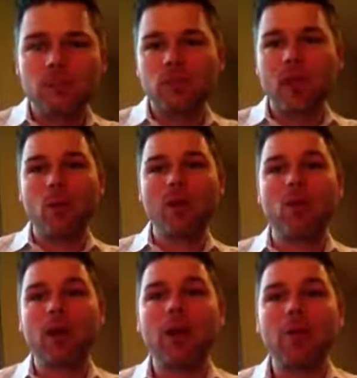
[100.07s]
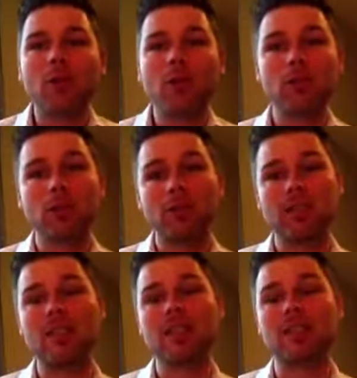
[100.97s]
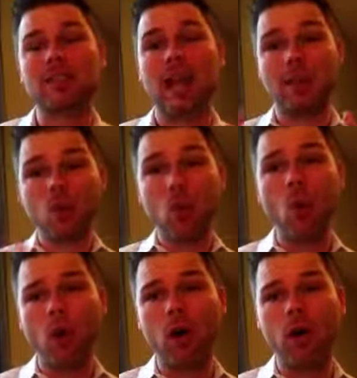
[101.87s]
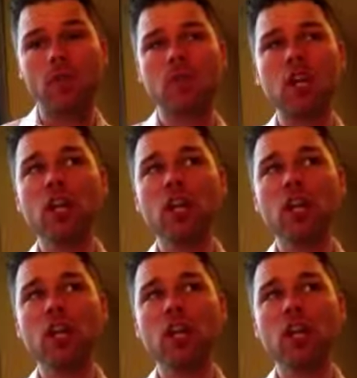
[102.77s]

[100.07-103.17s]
that we want other people to see us as, or